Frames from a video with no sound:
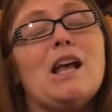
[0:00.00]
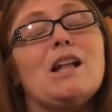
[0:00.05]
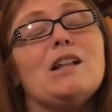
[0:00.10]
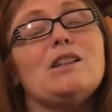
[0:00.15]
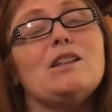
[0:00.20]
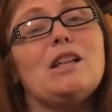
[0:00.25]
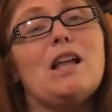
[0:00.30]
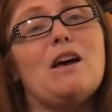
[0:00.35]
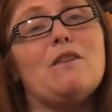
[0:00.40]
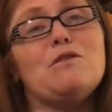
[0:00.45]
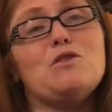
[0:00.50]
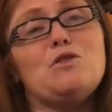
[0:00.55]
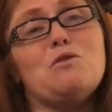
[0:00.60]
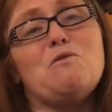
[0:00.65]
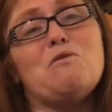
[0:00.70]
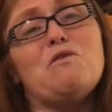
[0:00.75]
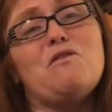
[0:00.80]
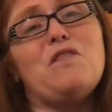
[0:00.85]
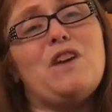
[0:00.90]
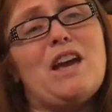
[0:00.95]
loves you
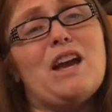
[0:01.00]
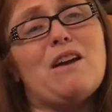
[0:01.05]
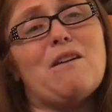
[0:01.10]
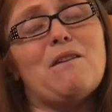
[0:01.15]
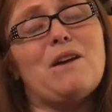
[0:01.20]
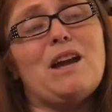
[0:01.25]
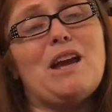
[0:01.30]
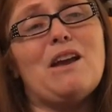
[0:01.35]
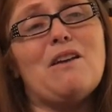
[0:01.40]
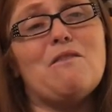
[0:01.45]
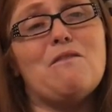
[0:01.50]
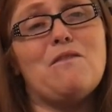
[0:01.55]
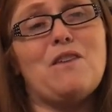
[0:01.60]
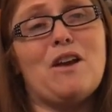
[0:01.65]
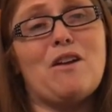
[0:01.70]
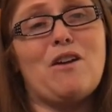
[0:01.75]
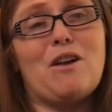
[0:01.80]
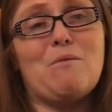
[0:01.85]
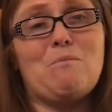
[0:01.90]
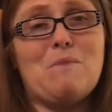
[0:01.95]
very,
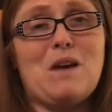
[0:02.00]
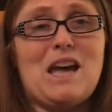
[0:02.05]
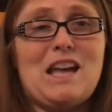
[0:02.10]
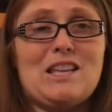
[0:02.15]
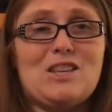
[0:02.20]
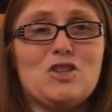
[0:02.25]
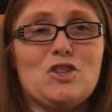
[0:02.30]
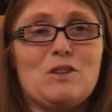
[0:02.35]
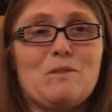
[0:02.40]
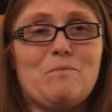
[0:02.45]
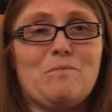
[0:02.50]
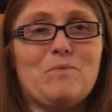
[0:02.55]
very much.